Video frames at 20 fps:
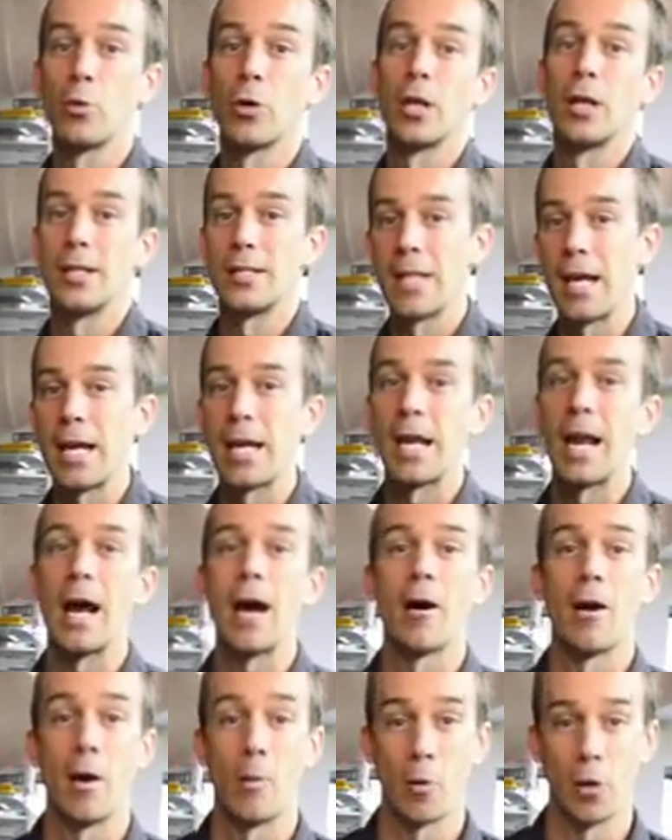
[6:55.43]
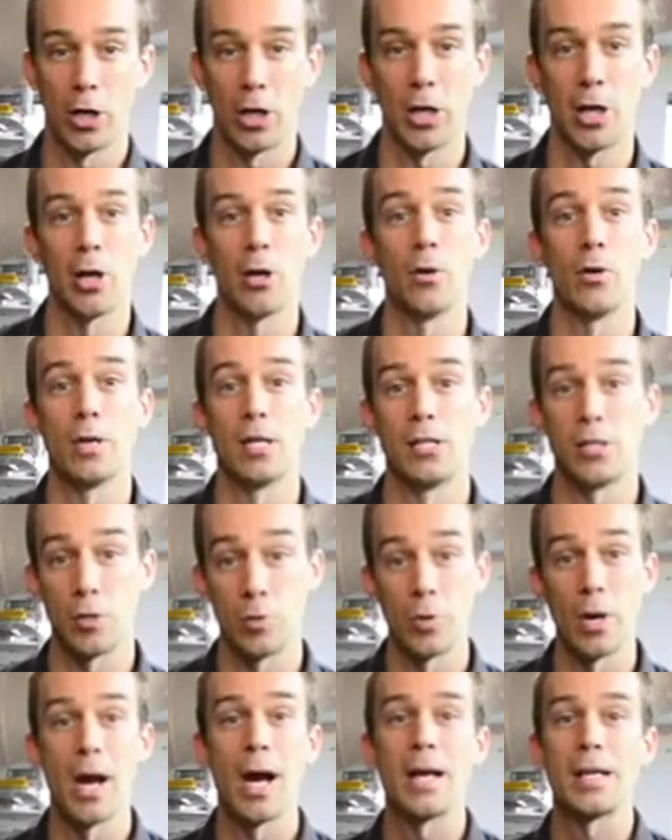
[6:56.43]
we're going to take it out and we're going to go
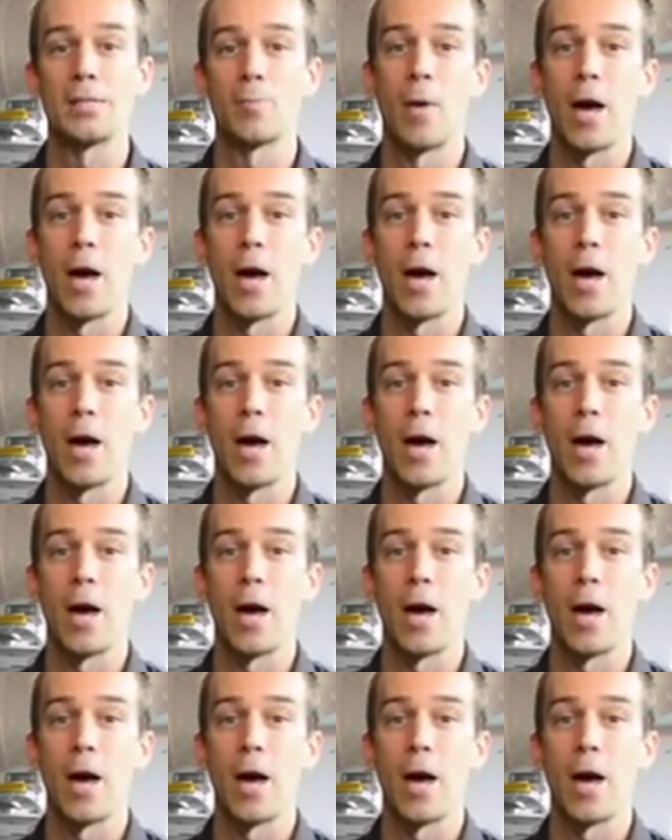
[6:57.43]
into an ice